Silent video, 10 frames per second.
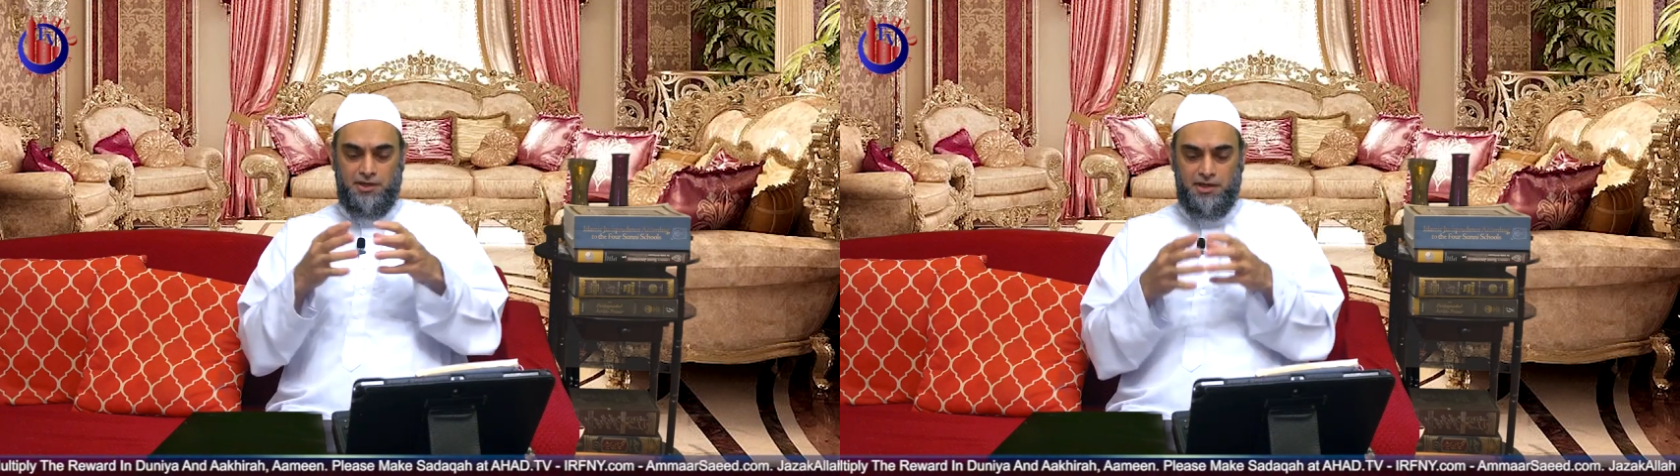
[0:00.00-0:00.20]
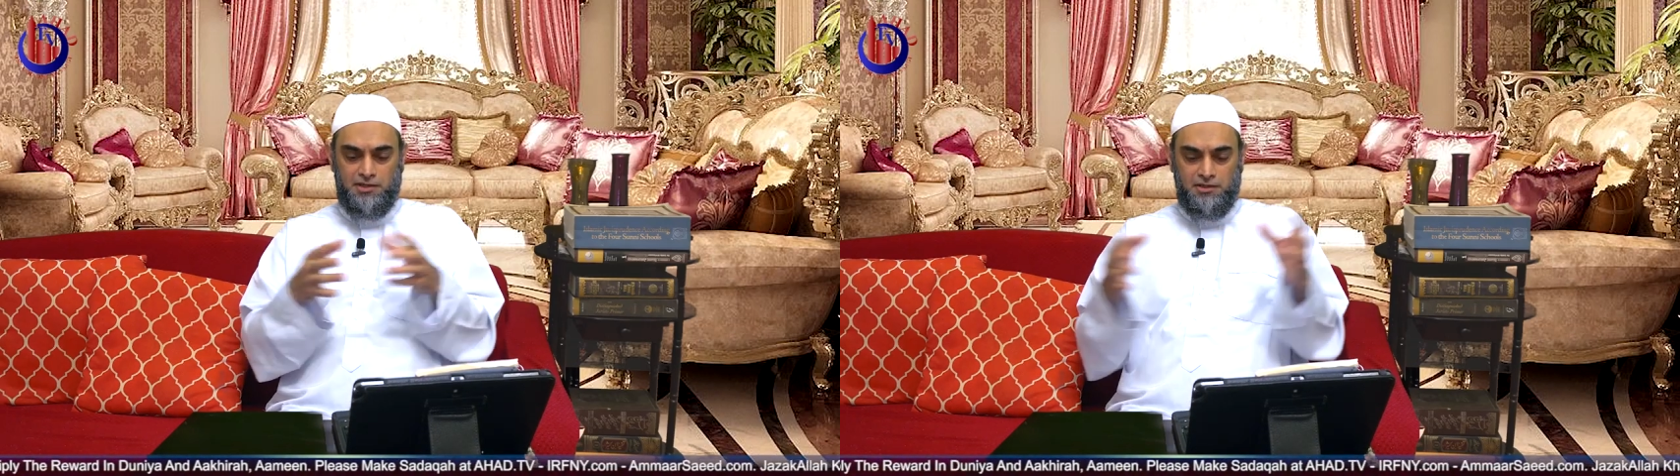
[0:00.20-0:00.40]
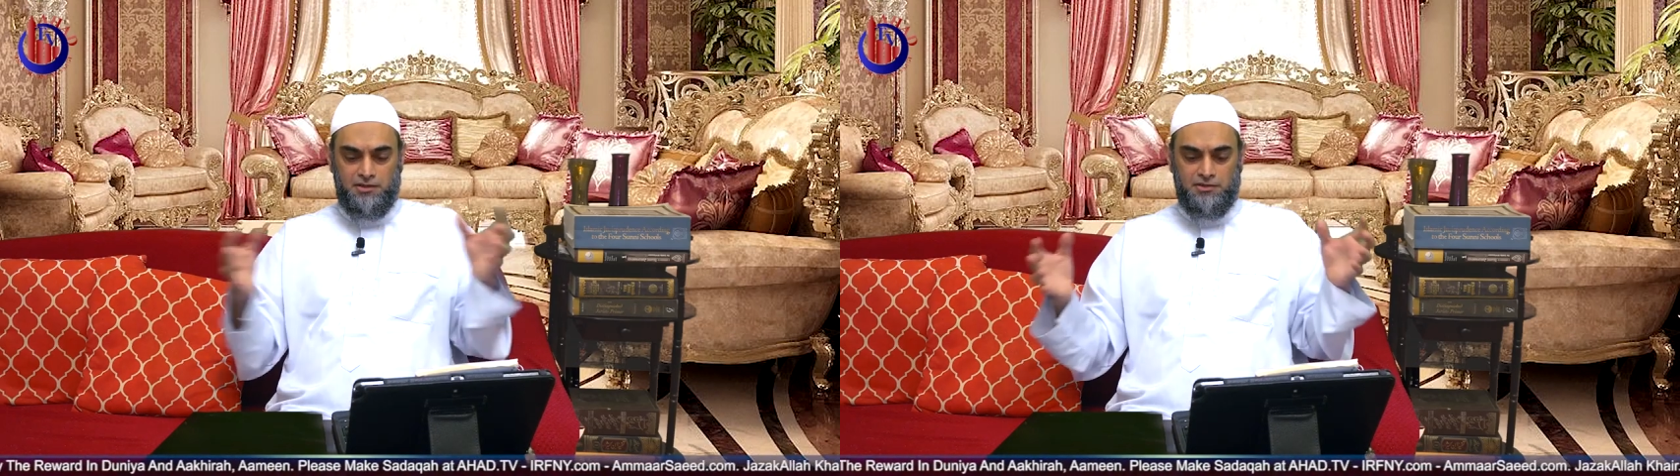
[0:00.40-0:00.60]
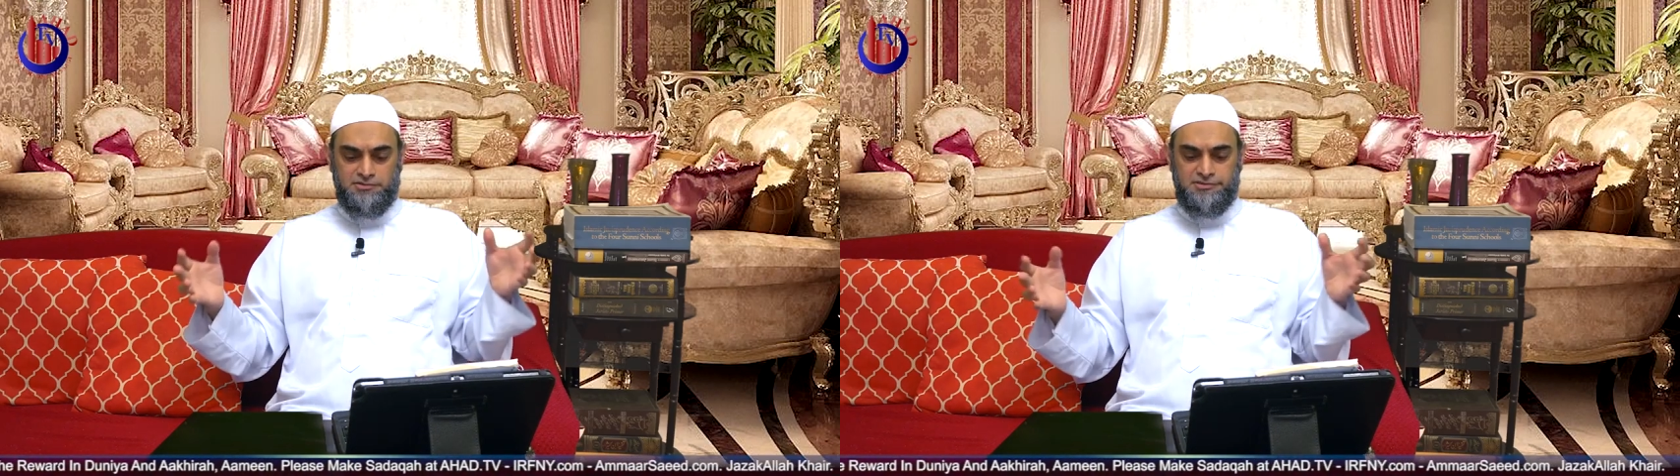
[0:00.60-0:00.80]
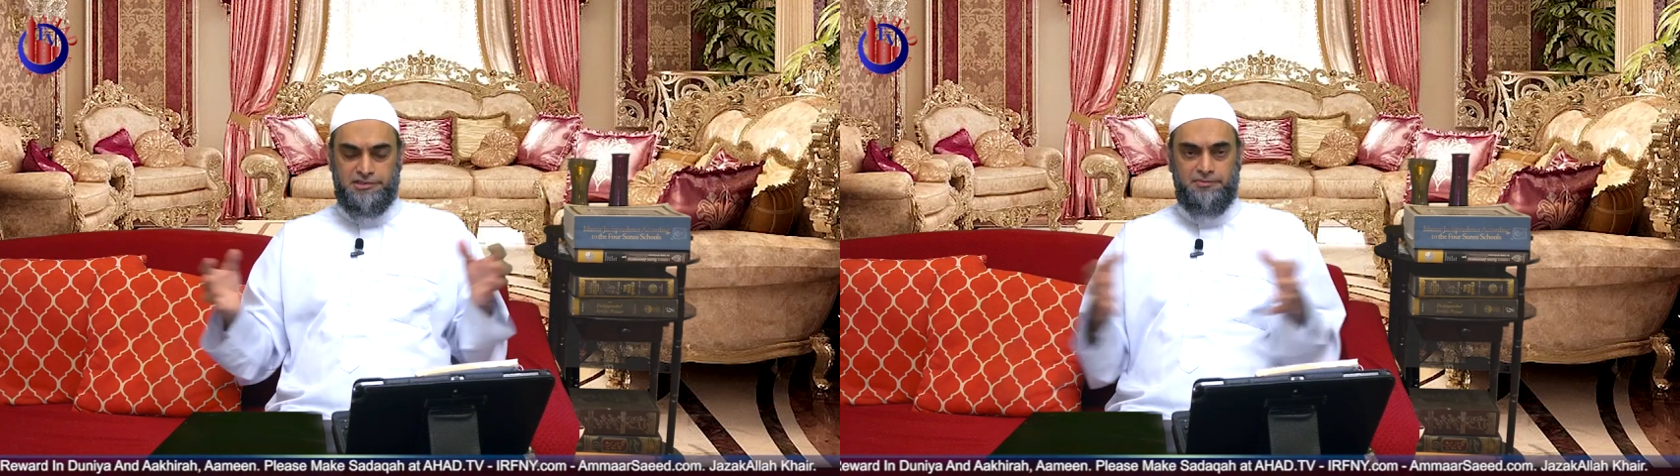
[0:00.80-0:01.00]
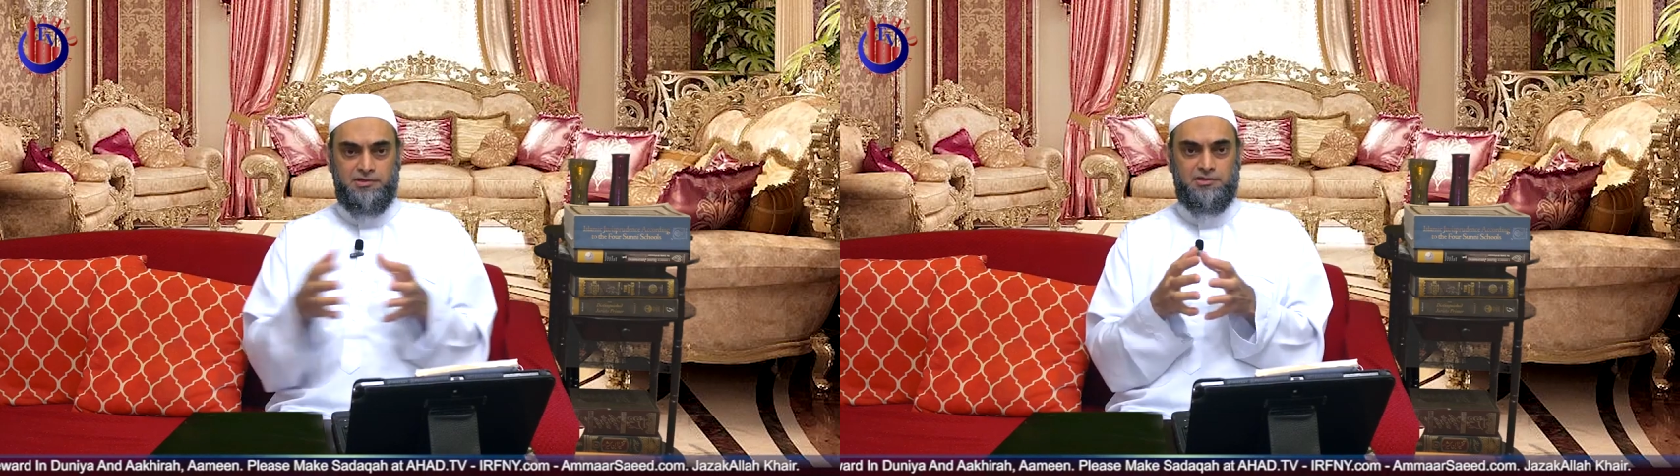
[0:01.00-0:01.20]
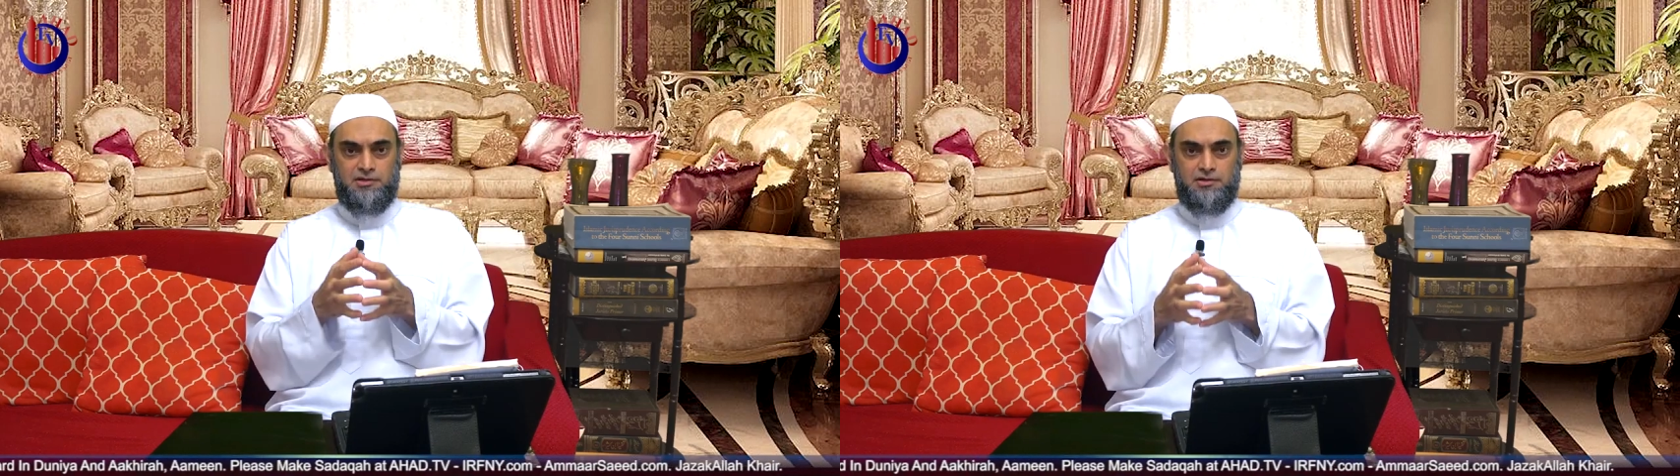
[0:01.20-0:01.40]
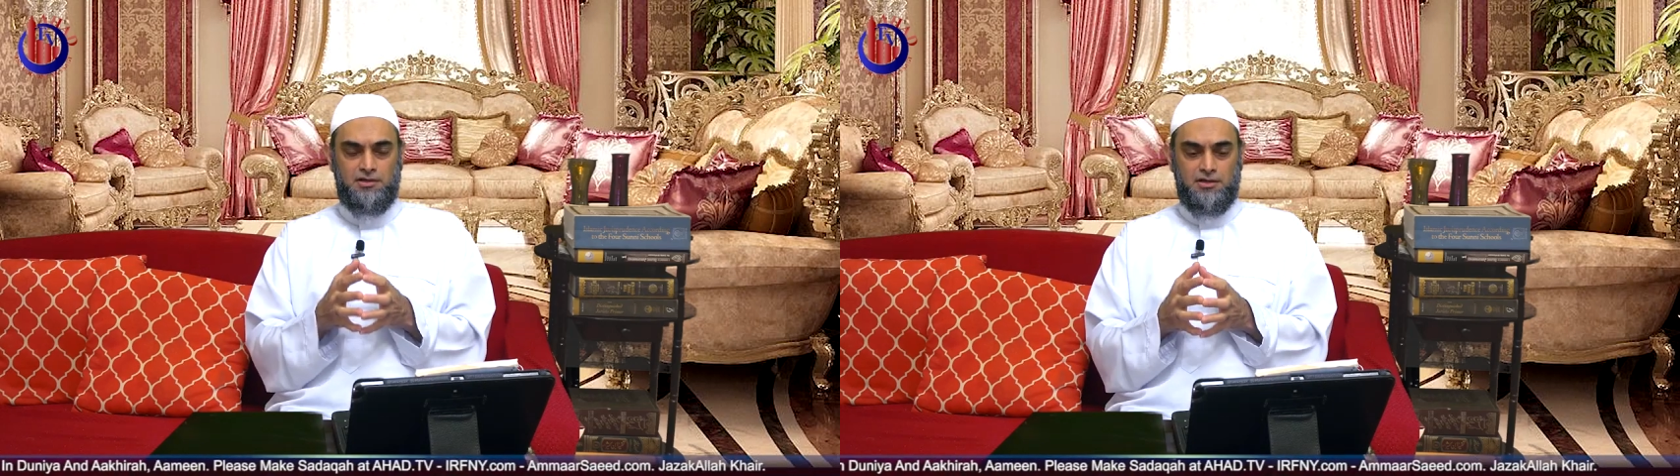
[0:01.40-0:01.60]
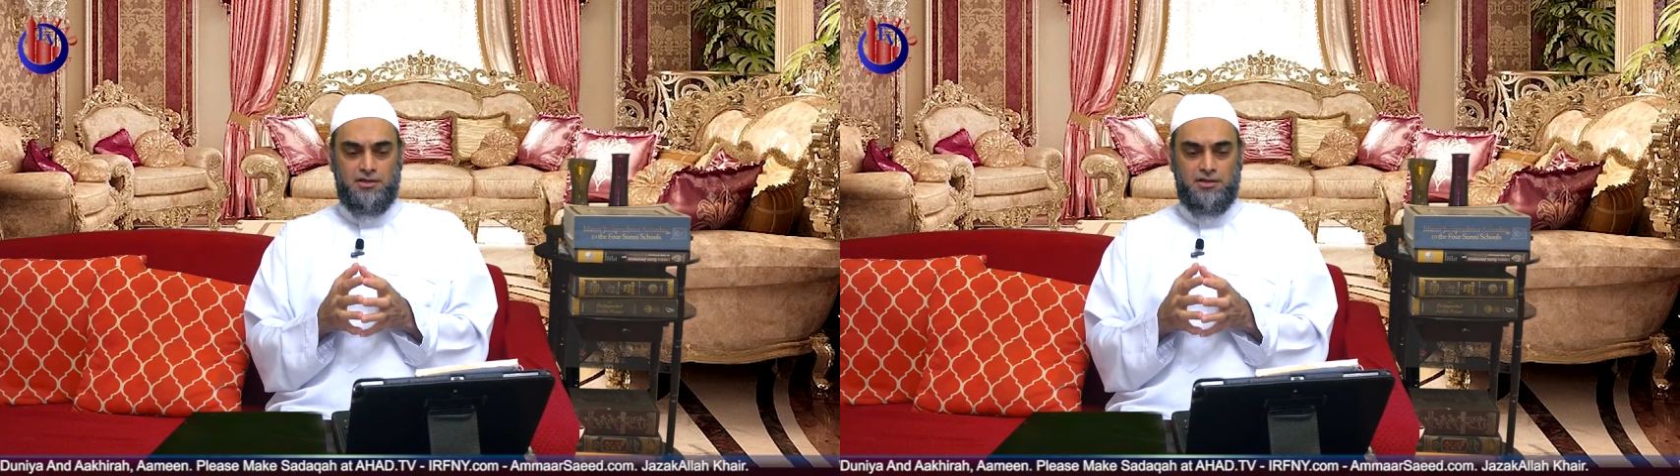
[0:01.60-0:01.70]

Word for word: any similar